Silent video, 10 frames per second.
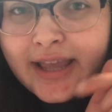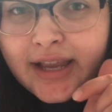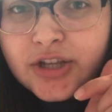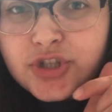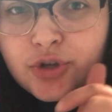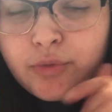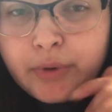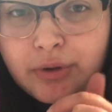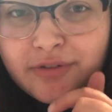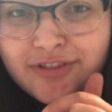link to
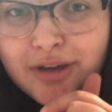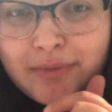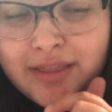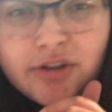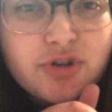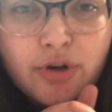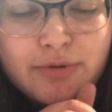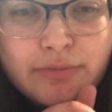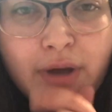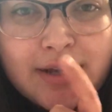both of them in the
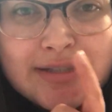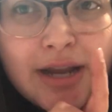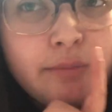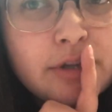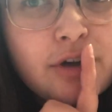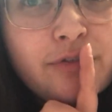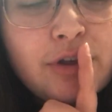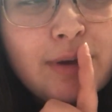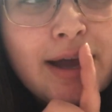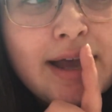description box down below for
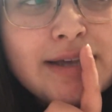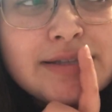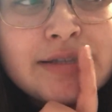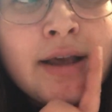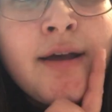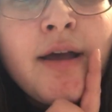you guys.